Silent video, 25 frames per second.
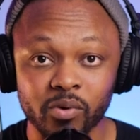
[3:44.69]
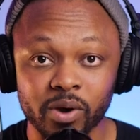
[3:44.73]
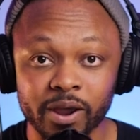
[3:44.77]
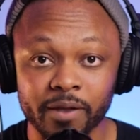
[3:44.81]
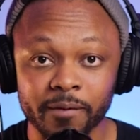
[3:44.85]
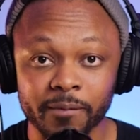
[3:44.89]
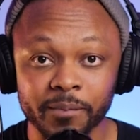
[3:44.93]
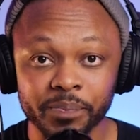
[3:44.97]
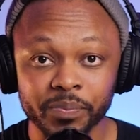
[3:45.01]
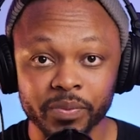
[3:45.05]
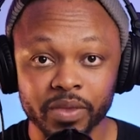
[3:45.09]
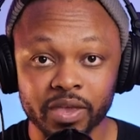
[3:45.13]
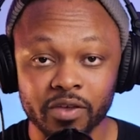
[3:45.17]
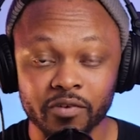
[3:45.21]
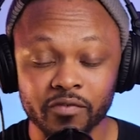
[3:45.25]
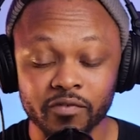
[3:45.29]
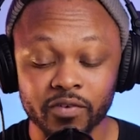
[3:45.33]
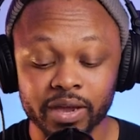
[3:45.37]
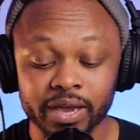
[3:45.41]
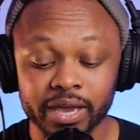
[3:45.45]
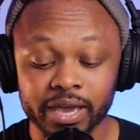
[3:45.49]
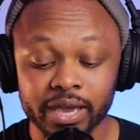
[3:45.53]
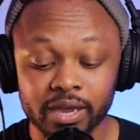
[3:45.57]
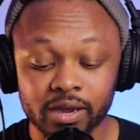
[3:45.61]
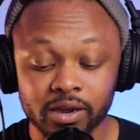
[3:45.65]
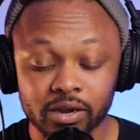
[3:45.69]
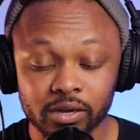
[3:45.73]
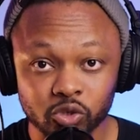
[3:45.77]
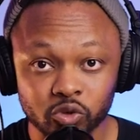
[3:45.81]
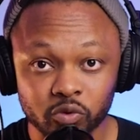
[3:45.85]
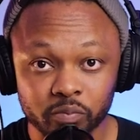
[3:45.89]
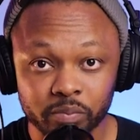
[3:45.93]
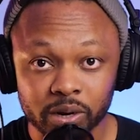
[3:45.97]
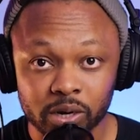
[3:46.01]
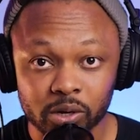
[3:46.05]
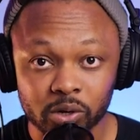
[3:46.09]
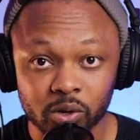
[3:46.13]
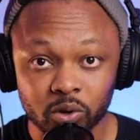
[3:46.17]
right? If I get
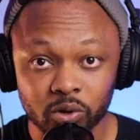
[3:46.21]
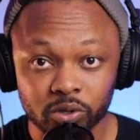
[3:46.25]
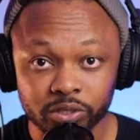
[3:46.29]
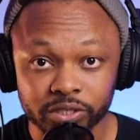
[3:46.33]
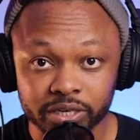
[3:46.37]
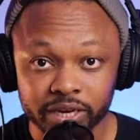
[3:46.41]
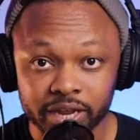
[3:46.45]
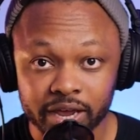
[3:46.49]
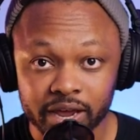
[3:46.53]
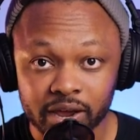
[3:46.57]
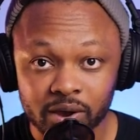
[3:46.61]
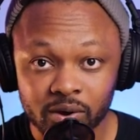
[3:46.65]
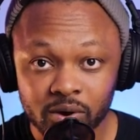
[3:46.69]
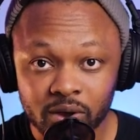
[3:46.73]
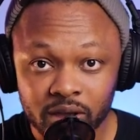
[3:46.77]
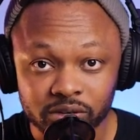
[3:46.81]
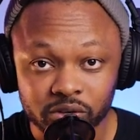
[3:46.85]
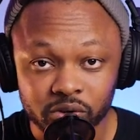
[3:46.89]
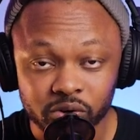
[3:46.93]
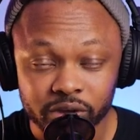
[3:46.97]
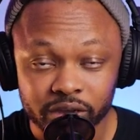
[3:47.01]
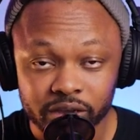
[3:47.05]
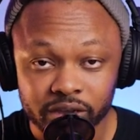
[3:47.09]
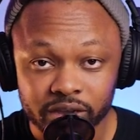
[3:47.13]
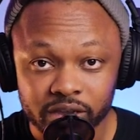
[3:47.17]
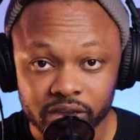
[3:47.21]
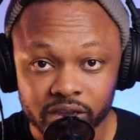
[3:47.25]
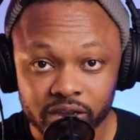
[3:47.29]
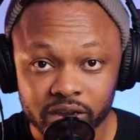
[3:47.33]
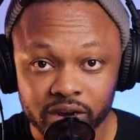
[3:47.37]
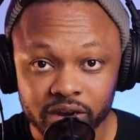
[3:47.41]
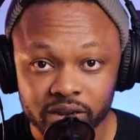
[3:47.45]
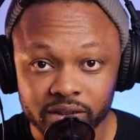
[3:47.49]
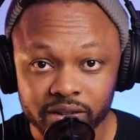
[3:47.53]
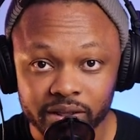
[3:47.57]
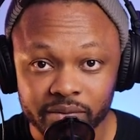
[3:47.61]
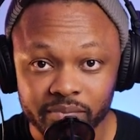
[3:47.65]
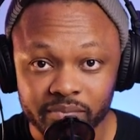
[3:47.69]
super close now, you can
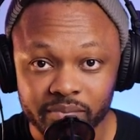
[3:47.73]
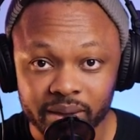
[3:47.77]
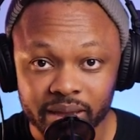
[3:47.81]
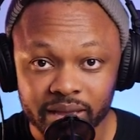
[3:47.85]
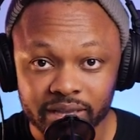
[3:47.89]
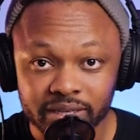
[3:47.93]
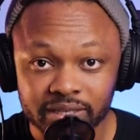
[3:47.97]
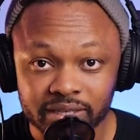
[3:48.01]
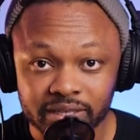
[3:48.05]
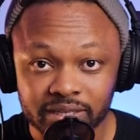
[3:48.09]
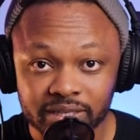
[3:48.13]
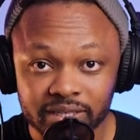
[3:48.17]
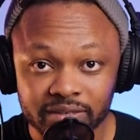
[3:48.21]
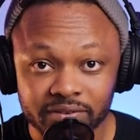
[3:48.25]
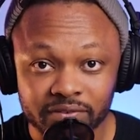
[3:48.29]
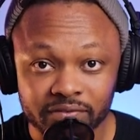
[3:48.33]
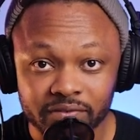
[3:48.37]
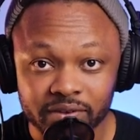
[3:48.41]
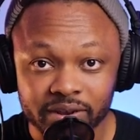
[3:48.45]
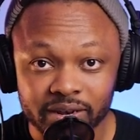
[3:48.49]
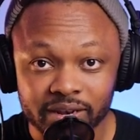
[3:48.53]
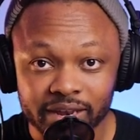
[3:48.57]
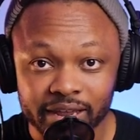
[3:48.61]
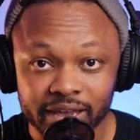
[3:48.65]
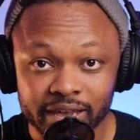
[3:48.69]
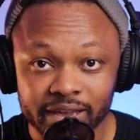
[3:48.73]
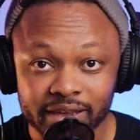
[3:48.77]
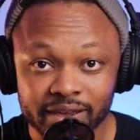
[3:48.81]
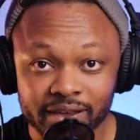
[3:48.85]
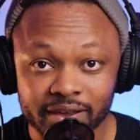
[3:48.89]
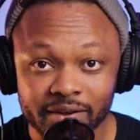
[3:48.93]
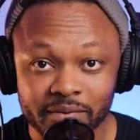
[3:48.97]
hear the bass is even like